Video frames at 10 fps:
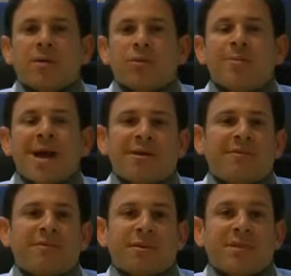Rheumatic
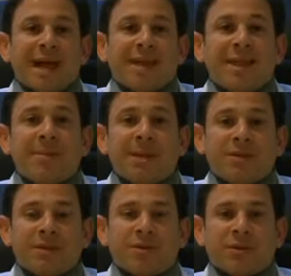fever is not limited
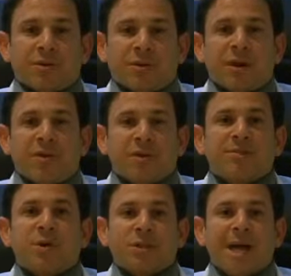to children, although it's
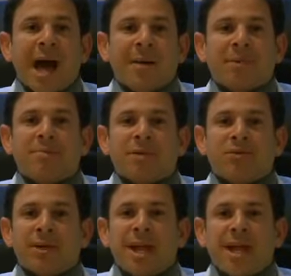most common
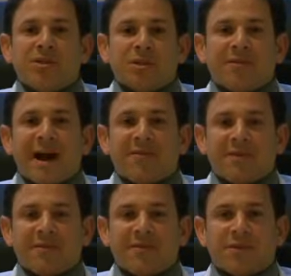between ages 5
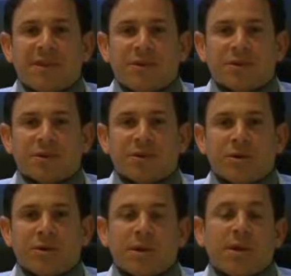to 15 years
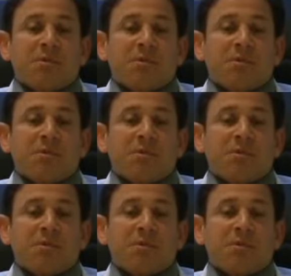old.